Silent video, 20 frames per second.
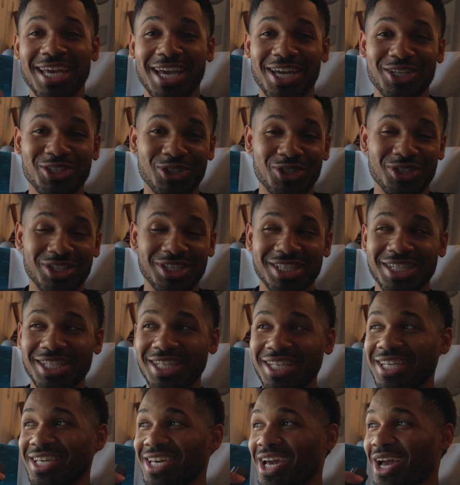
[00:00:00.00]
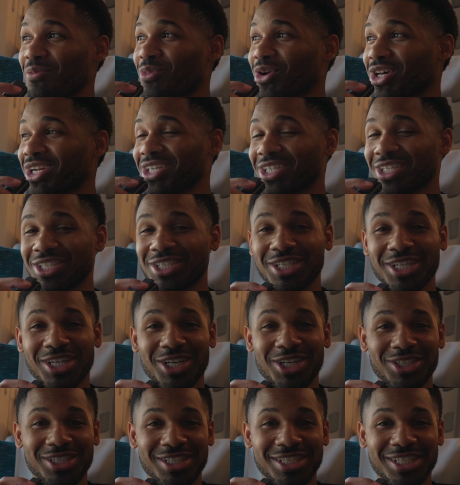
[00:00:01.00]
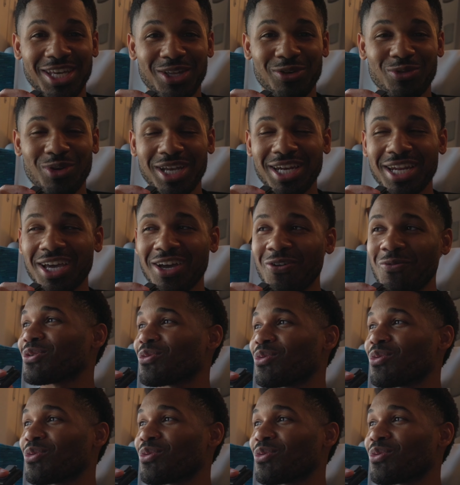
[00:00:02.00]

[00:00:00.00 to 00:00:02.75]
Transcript: As you can see, I'm on a Shinkansen right now.